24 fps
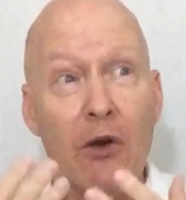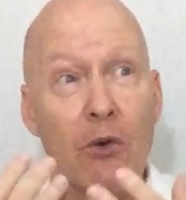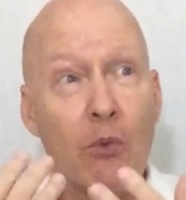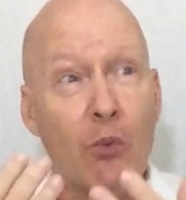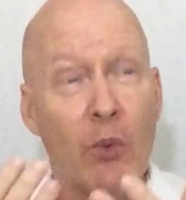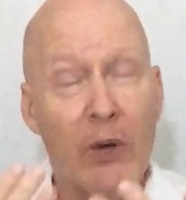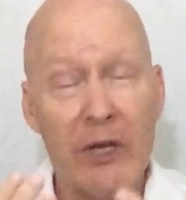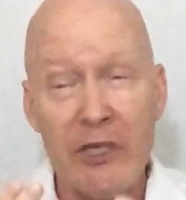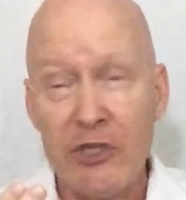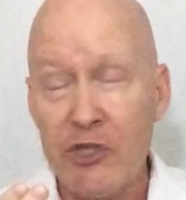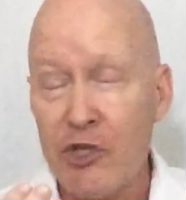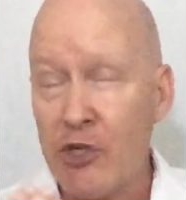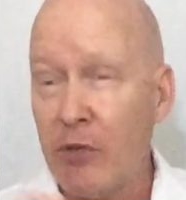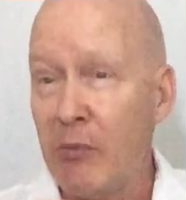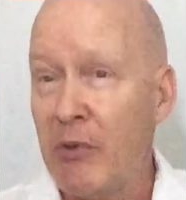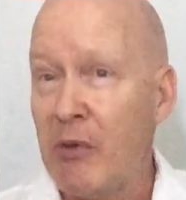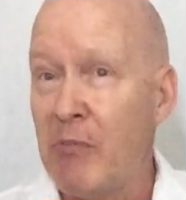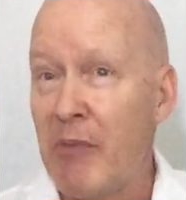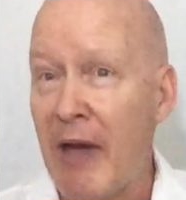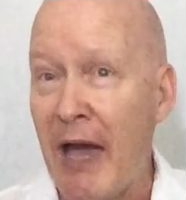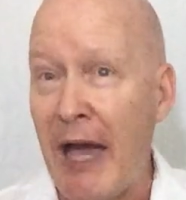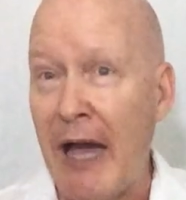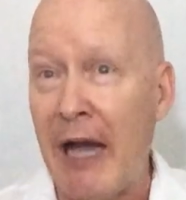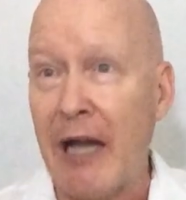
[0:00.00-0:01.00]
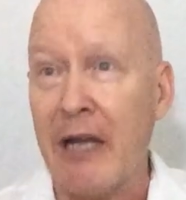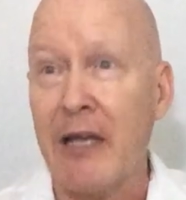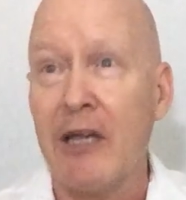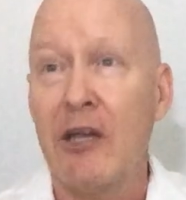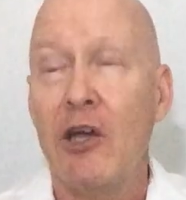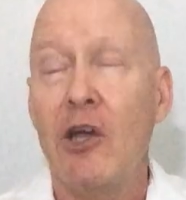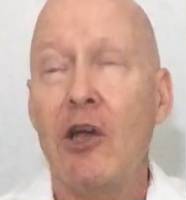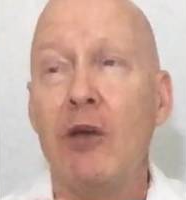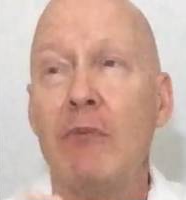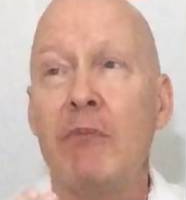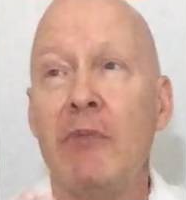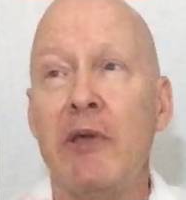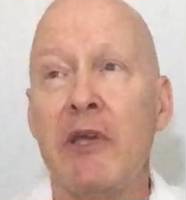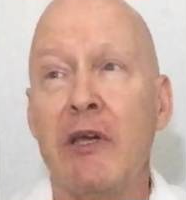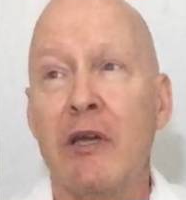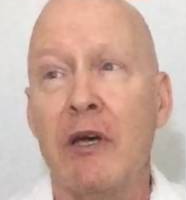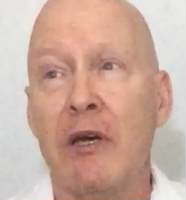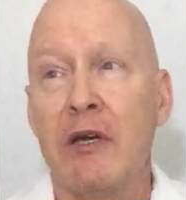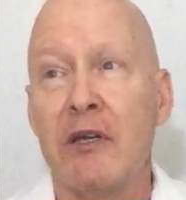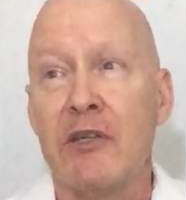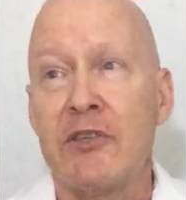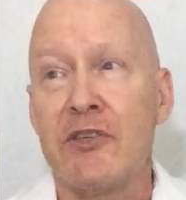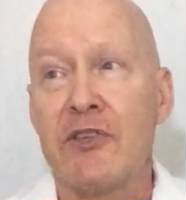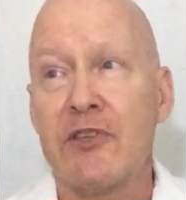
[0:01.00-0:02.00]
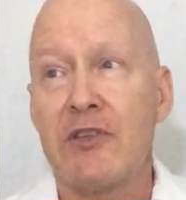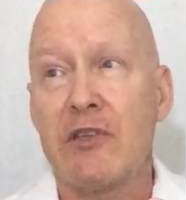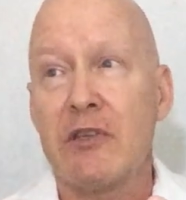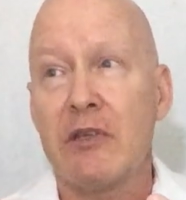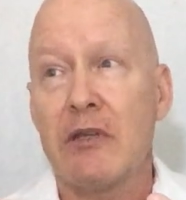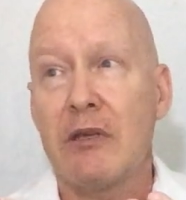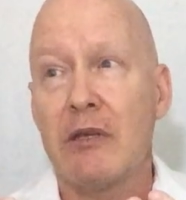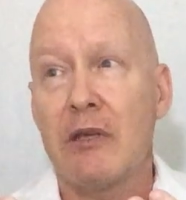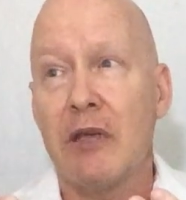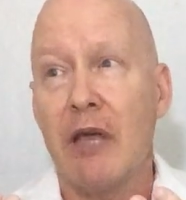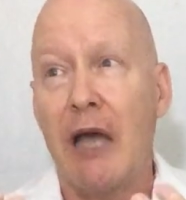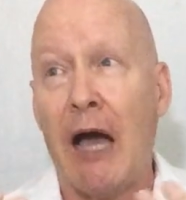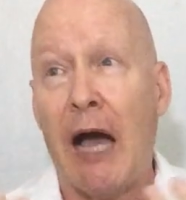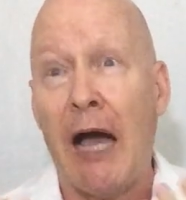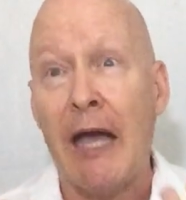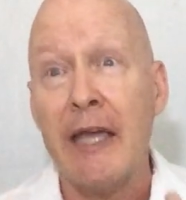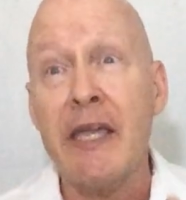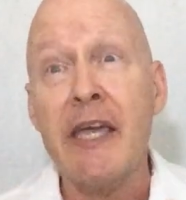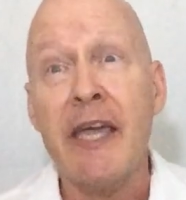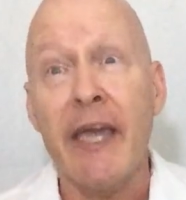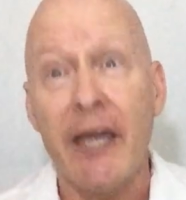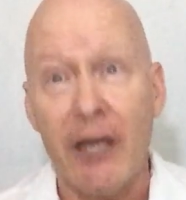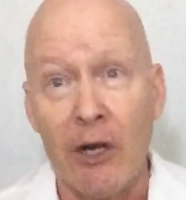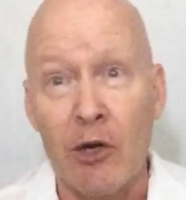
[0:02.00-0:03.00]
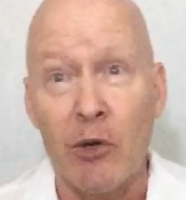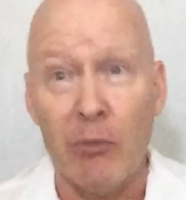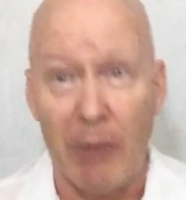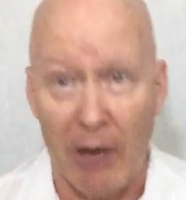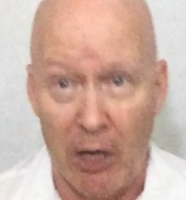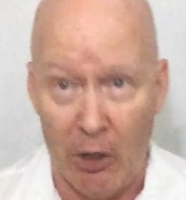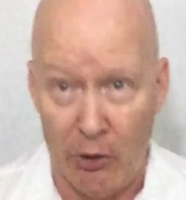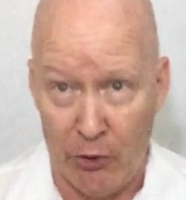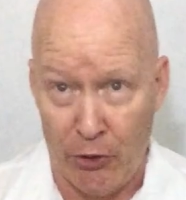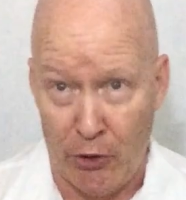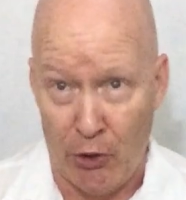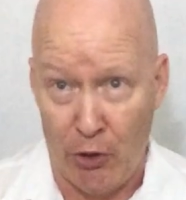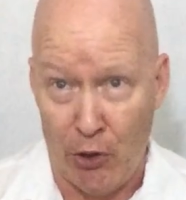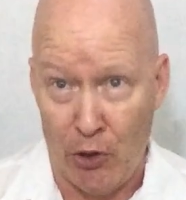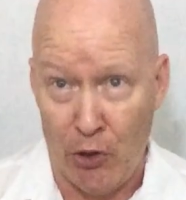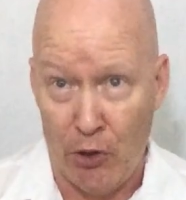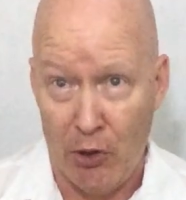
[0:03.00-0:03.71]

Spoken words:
when she'll be back, because I care about her.